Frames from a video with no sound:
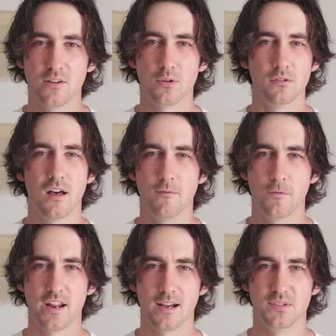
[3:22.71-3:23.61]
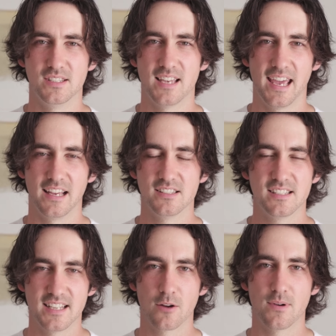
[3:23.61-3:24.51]
or love what I'm saying,
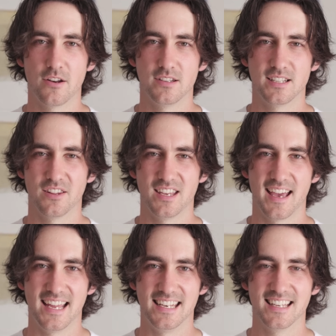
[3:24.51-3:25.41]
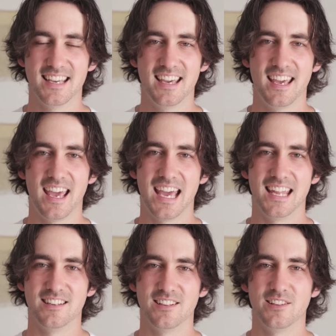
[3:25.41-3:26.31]
stick around until the end
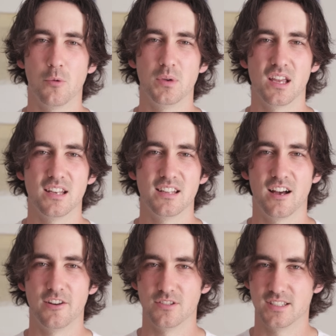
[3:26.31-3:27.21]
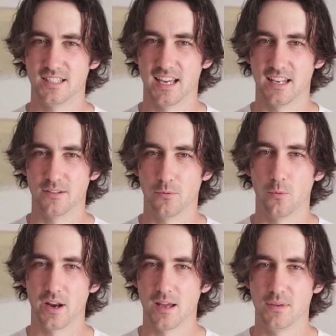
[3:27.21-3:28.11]
and you'll begin to understand
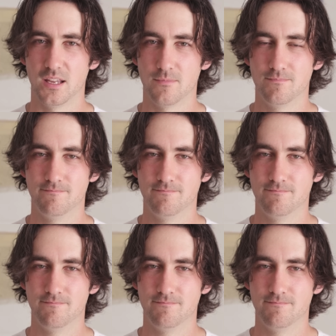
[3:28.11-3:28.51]
what I mean.